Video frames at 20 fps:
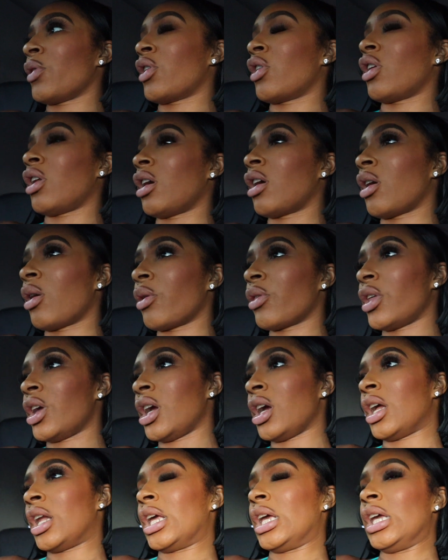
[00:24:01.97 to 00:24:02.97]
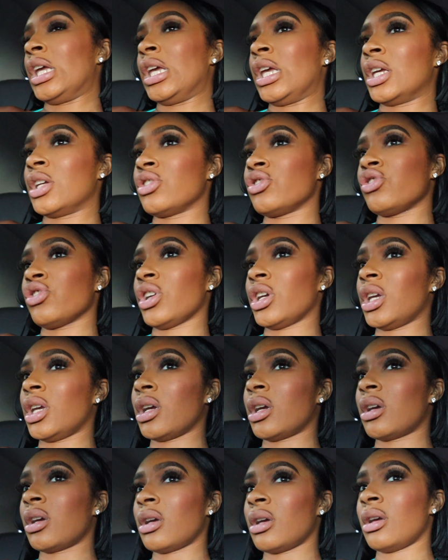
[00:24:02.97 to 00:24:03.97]
we're going to go there to eat and
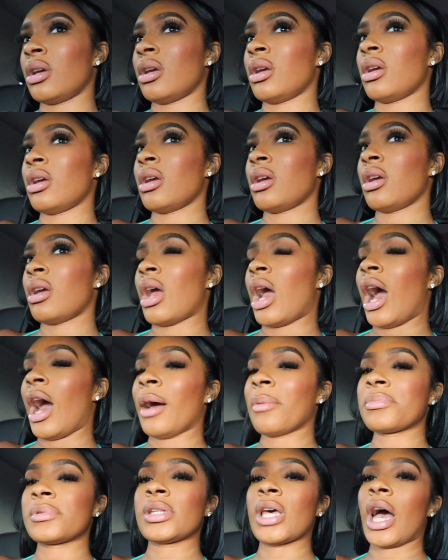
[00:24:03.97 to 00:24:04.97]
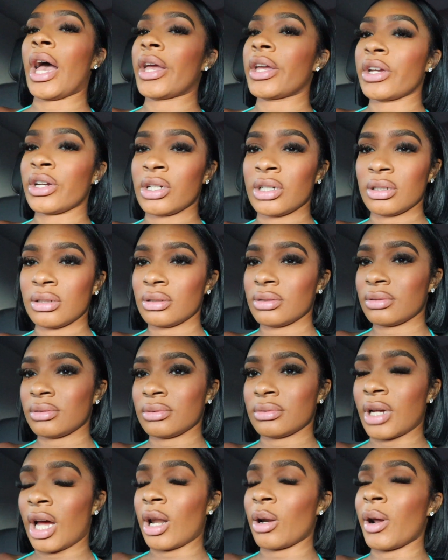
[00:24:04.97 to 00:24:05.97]
drink. I'm tired.
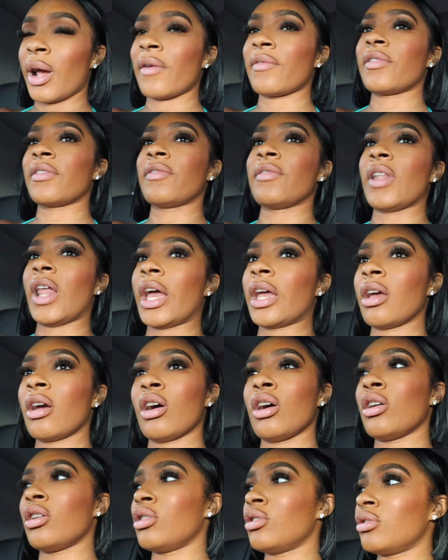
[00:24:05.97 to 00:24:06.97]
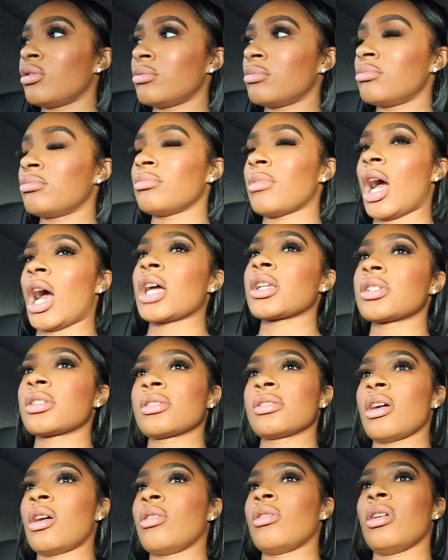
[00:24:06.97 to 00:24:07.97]
I don't have a flight home. I
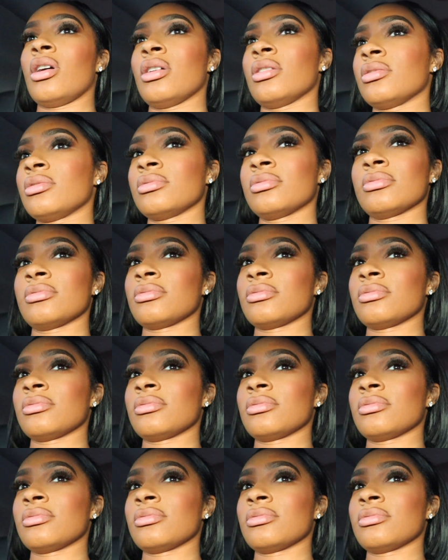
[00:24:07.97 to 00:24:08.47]
just don't know.